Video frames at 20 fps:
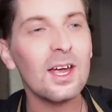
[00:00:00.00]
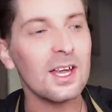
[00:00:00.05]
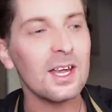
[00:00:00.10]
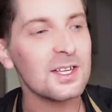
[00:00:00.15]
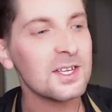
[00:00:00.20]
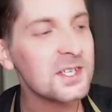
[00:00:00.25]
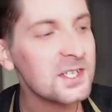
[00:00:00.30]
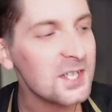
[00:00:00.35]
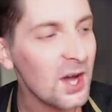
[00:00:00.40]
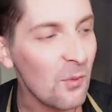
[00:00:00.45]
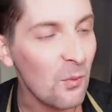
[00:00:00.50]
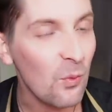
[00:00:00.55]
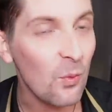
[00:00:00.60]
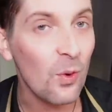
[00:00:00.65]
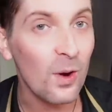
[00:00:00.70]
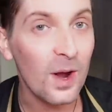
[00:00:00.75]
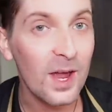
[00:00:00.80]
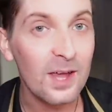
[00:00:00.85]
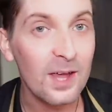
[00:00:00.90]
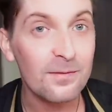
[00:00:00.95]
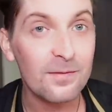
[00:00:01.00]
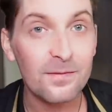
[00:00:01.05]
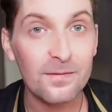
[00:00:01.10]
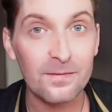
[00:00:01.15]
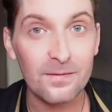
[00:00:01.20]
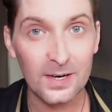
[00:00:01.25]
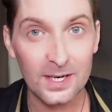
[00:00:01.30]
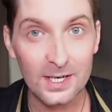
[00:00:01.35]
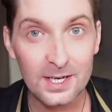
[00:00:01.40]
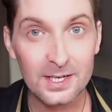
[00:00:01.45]
in some way
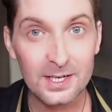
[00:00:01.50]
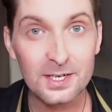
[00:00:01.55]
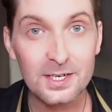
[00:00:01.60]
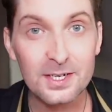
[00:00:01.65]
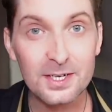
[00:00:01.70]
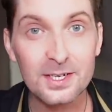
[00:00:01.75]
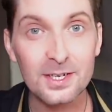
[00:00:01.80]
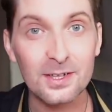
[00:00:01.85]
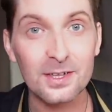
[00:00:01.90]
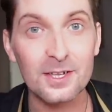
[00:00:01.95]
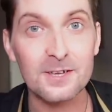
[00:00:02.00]
fix